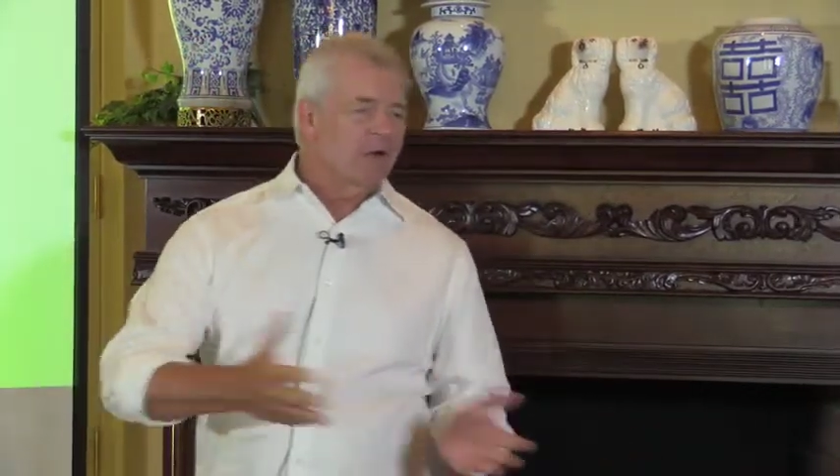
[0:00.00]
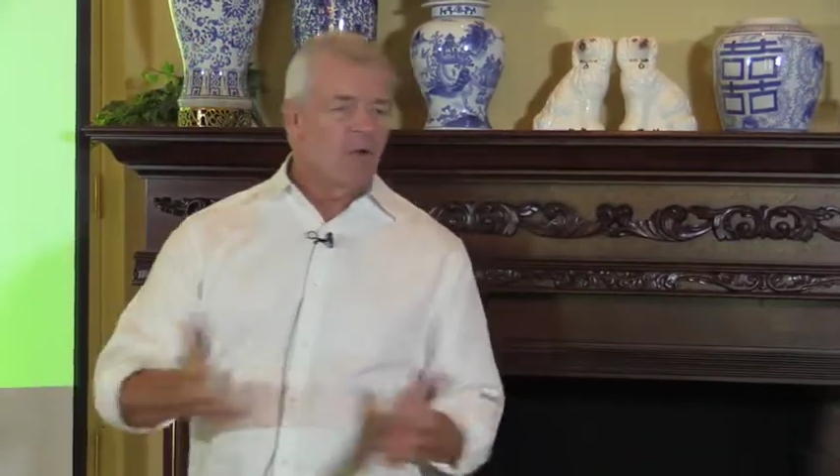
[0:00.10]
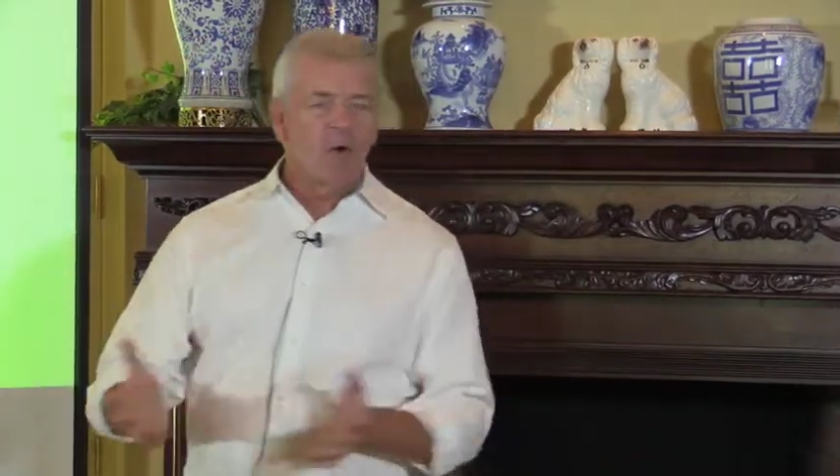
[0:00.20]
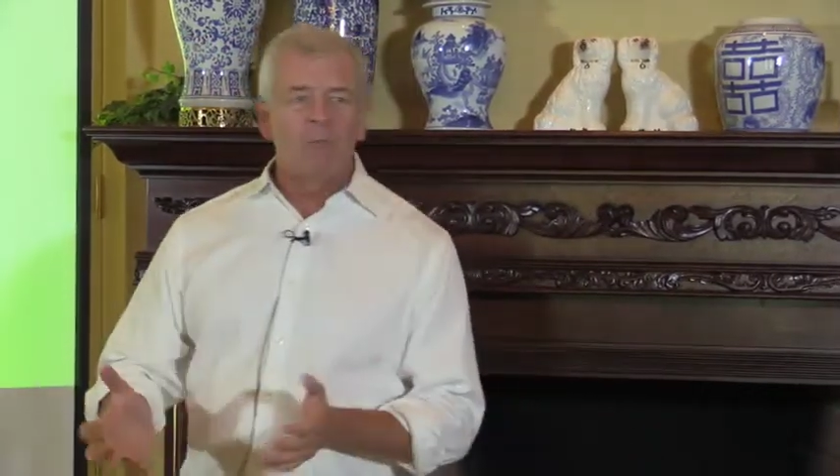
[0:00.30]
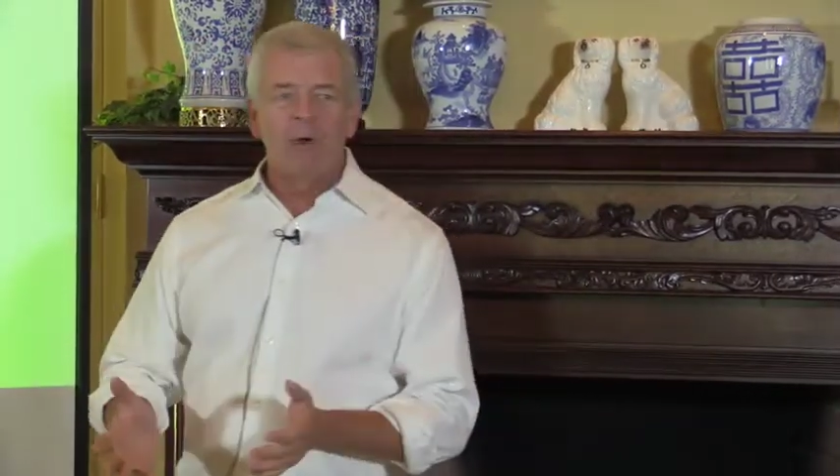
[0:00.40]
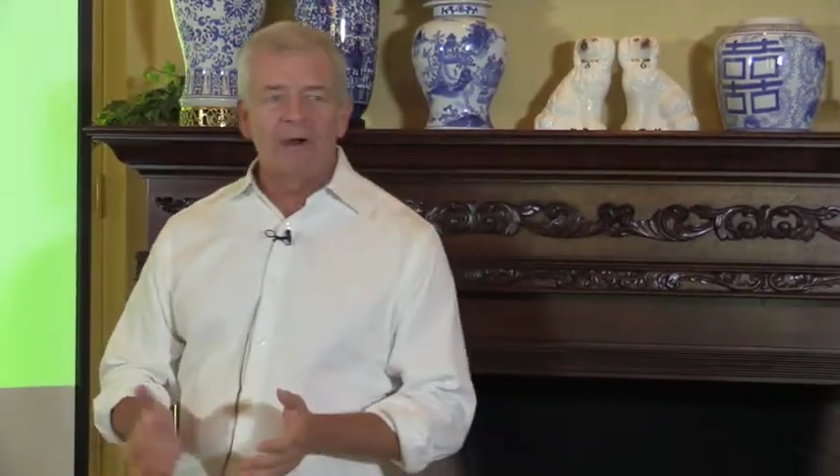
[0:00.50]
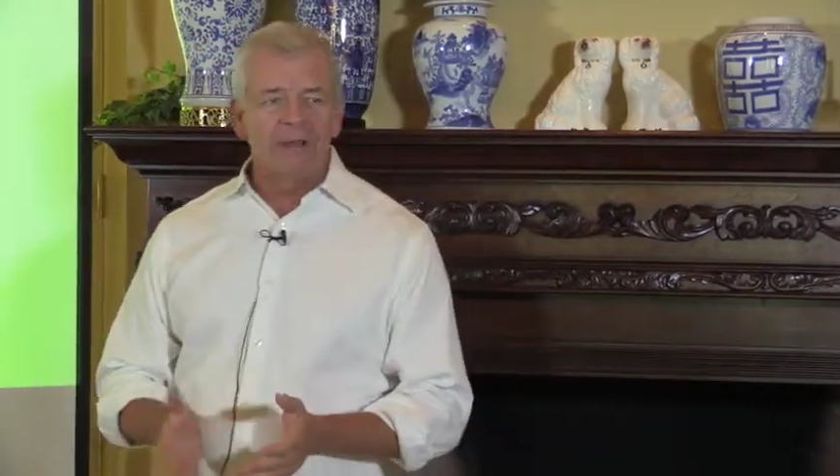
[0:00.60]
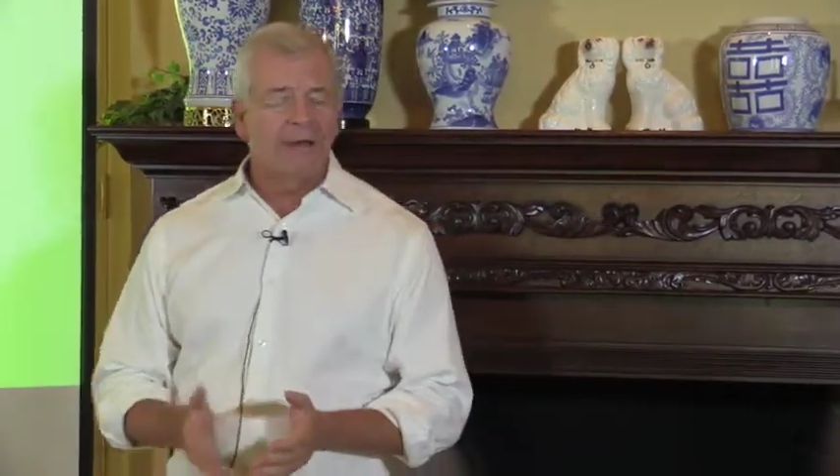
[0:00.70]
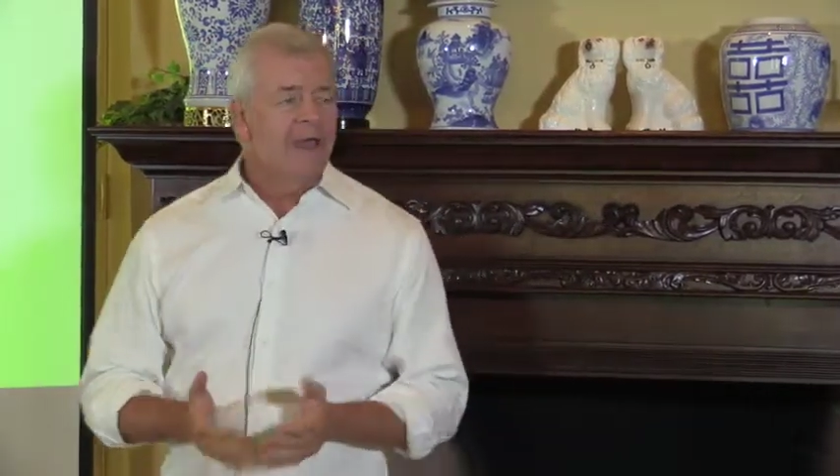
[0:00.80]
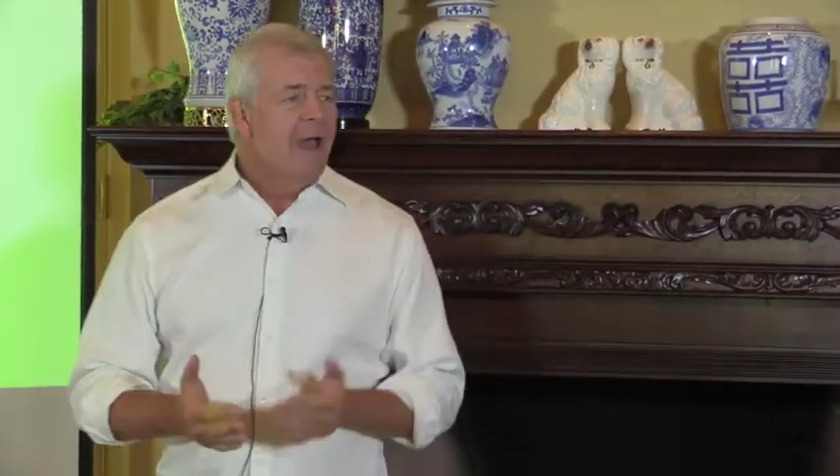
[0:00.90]
cold
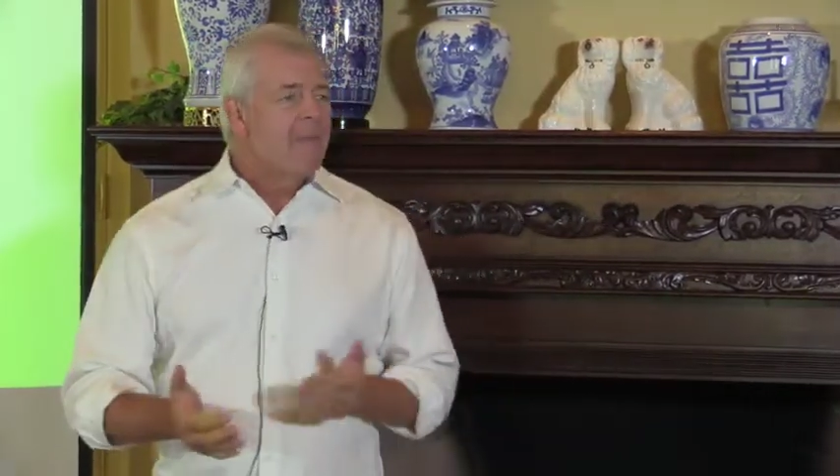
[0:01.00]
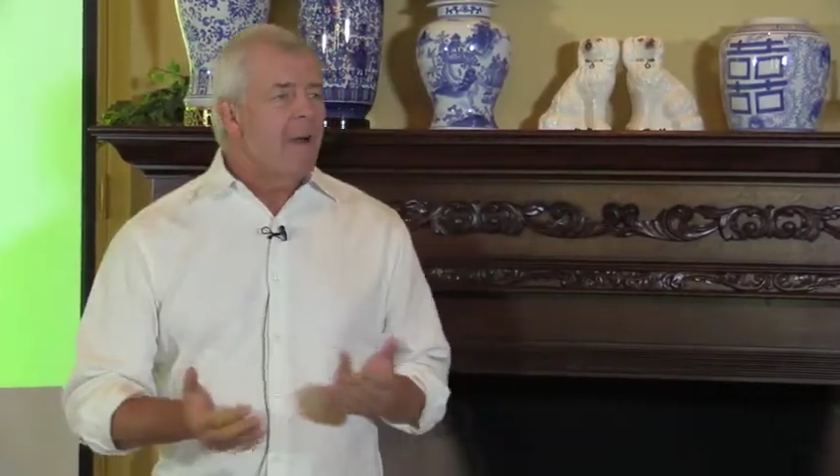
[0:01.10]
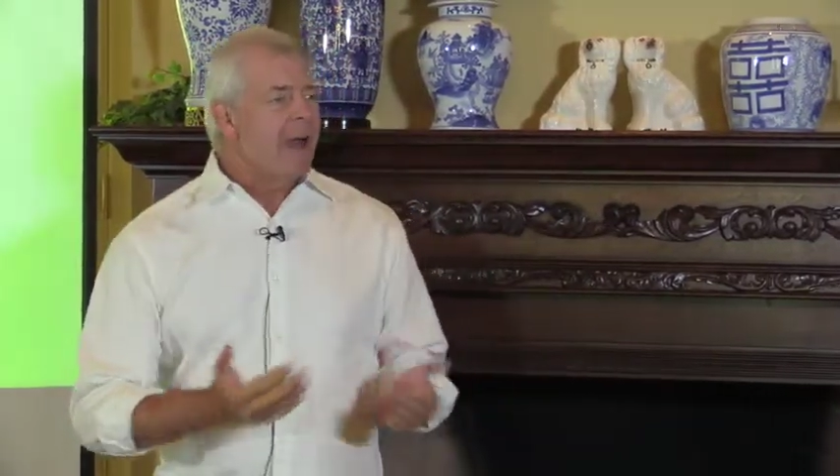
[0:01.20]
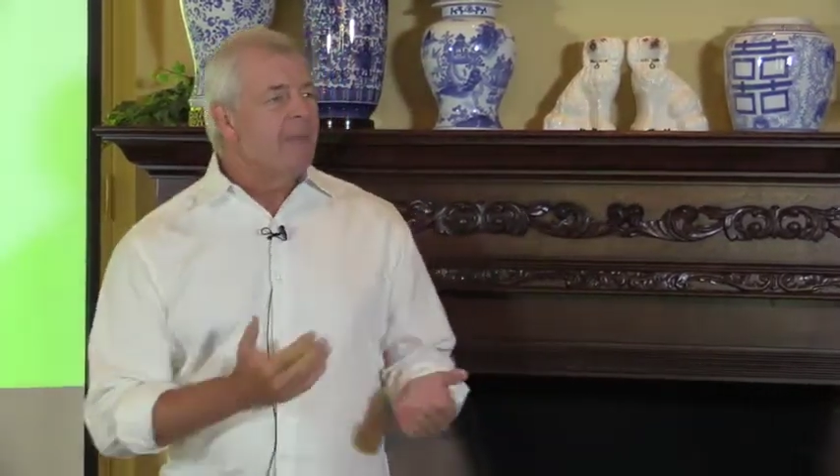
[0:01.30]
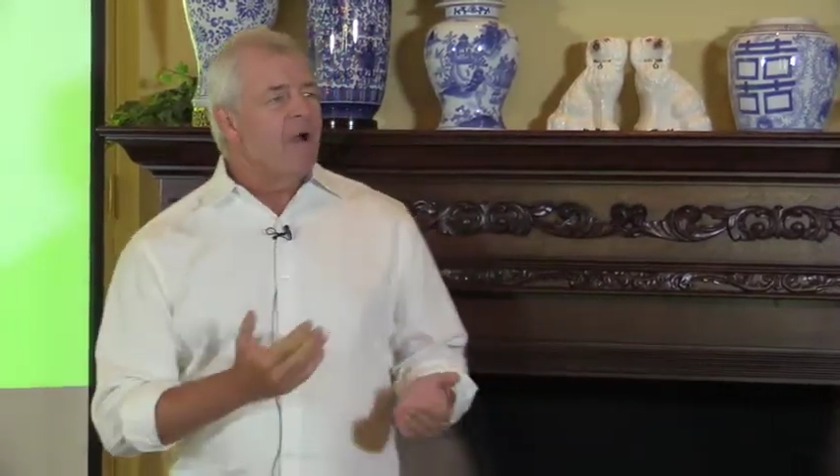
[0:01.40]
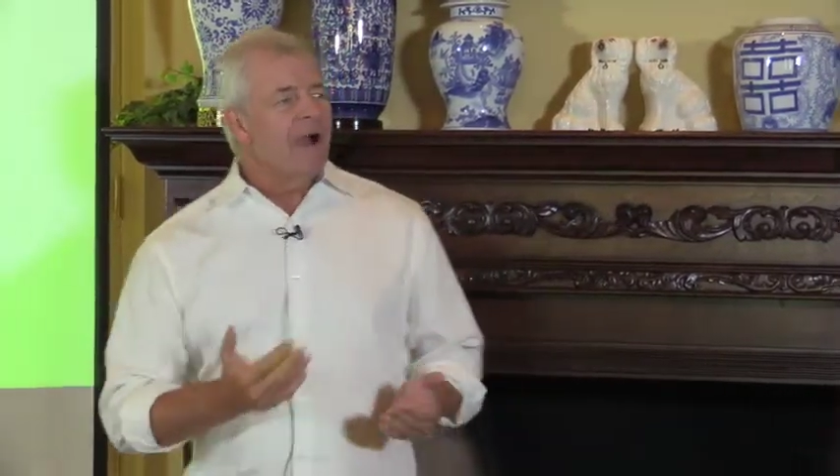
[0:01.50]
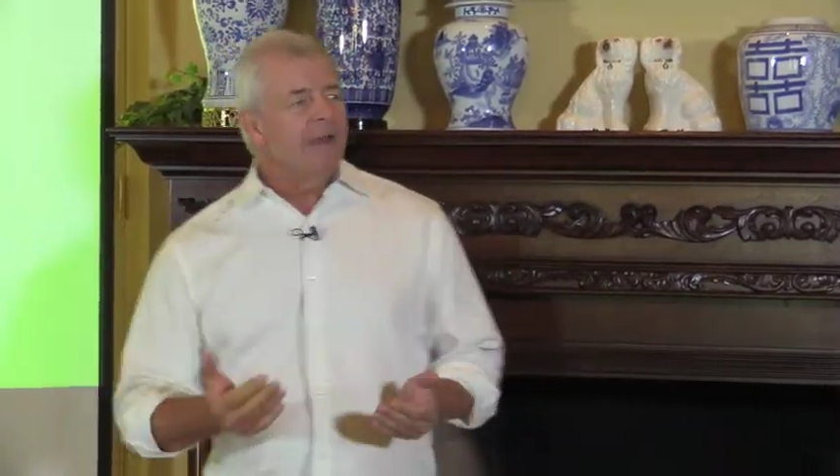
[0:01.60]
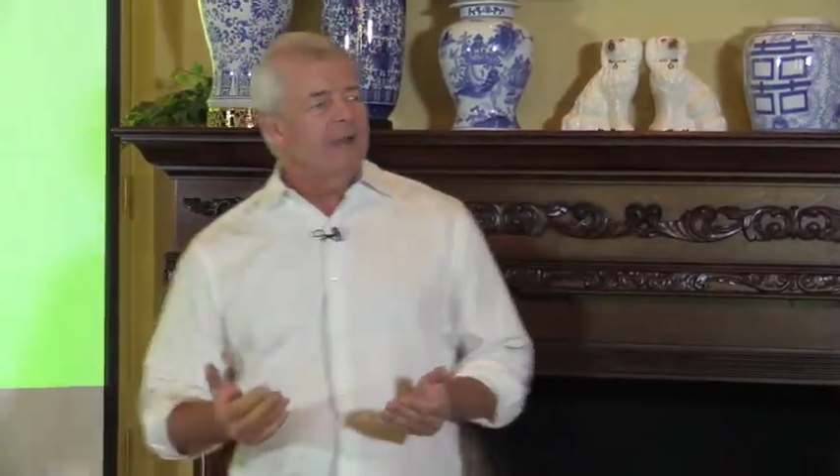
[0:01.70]
market. Bottom line